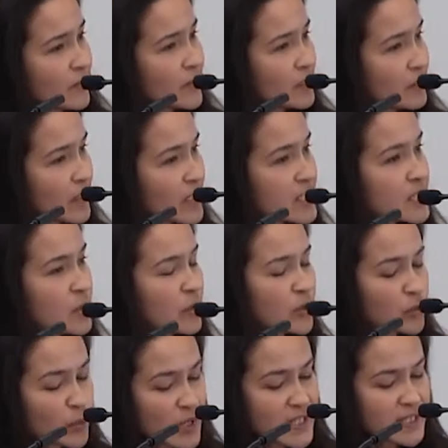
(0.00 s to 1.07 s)
Right, so the
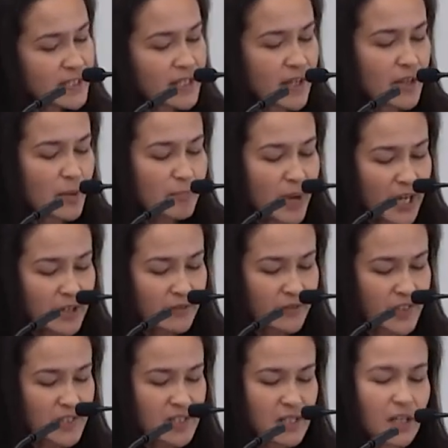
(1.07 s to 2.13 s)
risks and the
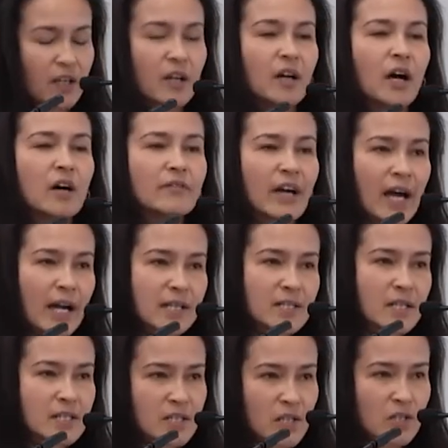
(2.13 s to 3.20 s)
benefits of
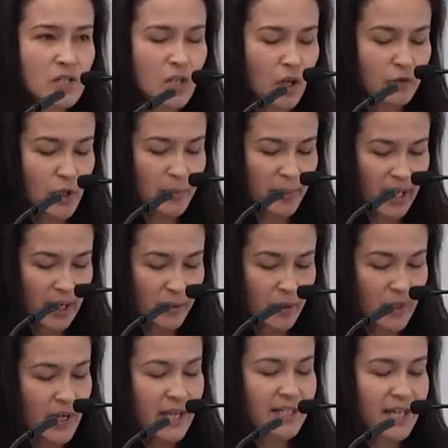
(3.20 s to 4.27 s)
access to sovereign power
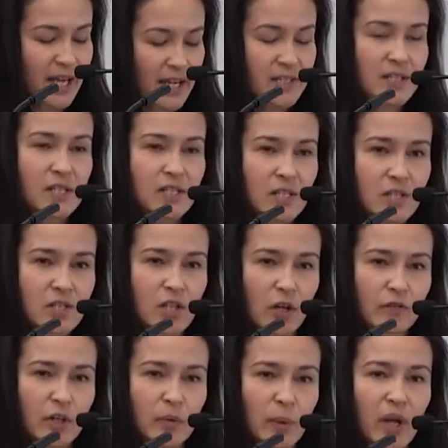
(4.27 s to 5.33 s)
and access to
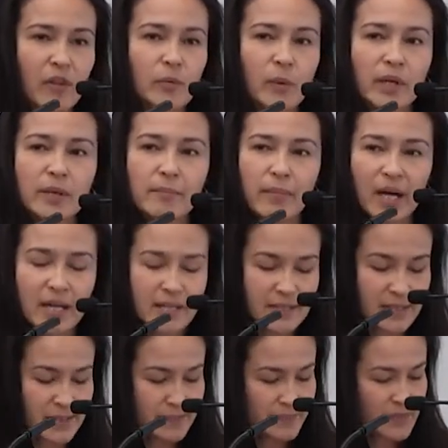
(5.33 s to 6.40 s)
sovereign wealth were
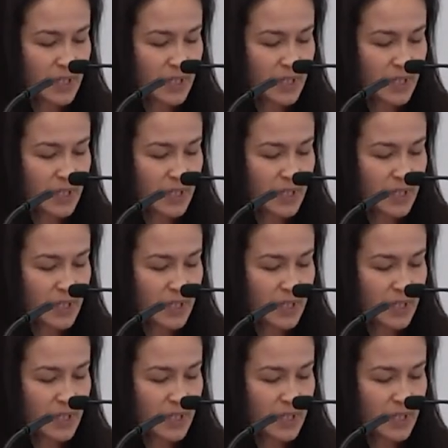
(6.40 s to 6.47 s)
combined.